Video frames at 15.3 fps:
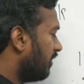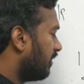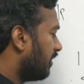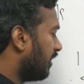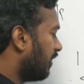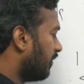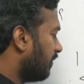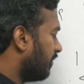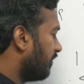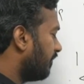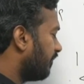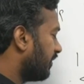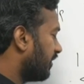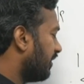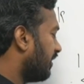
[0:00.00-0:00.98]
Now
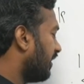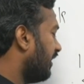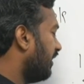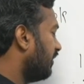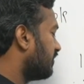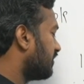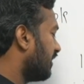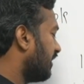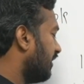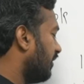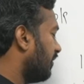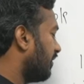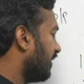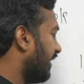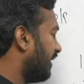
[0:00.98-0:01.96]
reduce
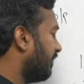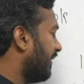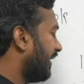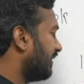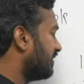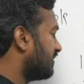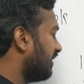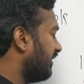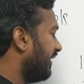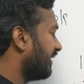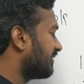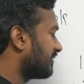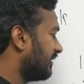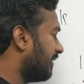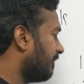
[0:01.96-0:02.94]
or get back this
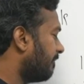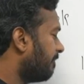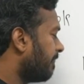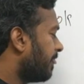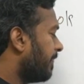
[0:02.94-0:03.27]
index now.